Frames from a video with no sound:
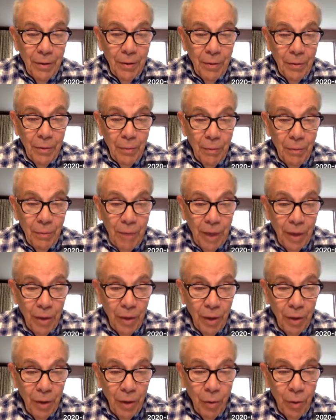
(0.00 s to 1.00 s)
men
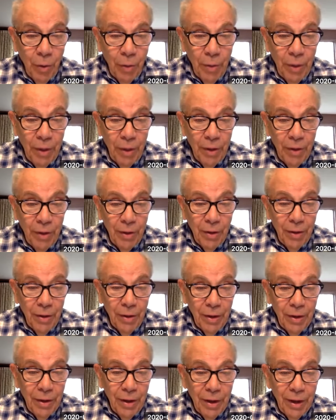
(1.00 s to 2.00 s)
and women
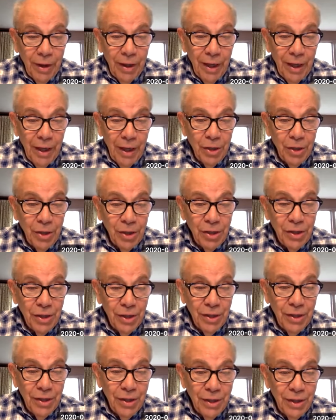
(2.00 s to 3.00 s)

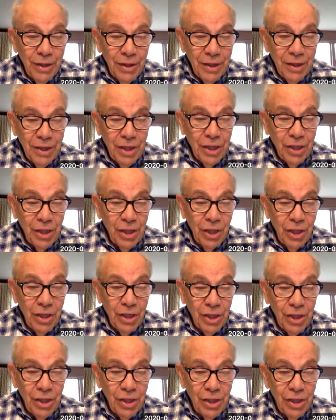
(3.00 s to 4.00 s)
ages 60 to
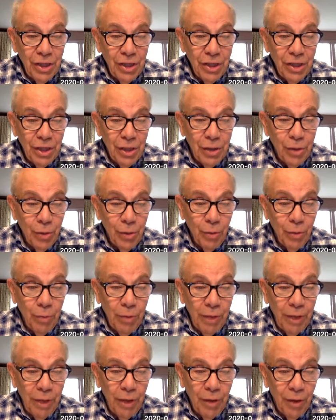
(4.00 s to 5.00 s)
66 who are
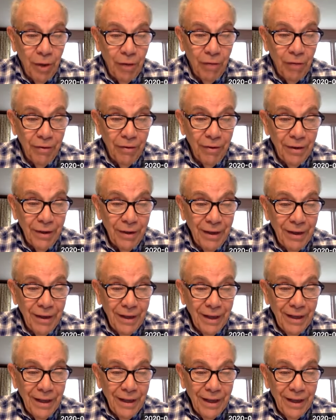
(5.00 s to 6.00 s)
playing golf.
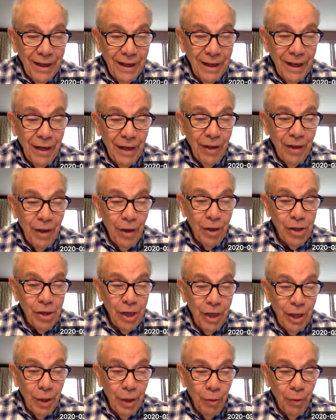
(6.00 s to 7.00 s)
And then there's
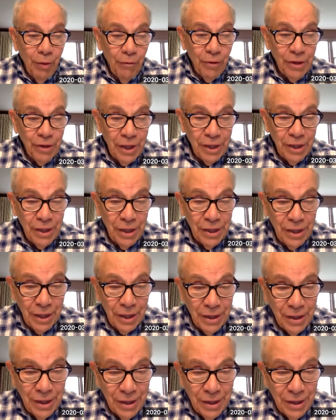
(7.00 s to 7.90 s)
another one for 66 to